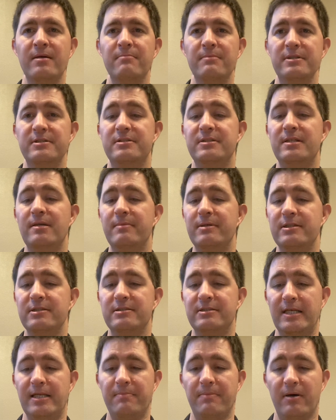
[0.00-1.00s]
But Simeon
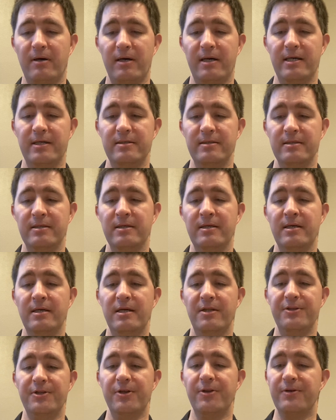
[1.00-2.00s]
stayed behind,
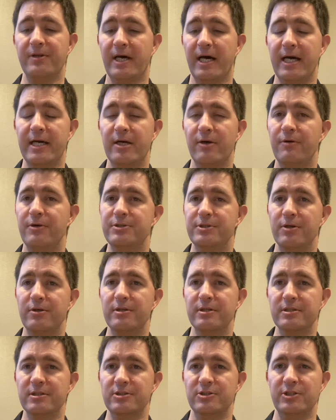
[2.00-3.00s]
and the other nine are
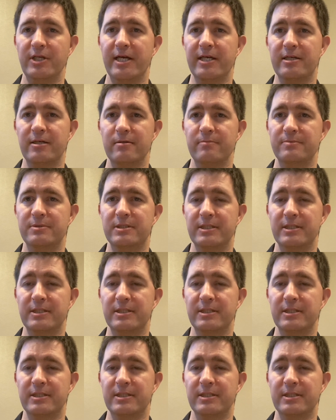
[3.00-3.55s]
returning to Jacob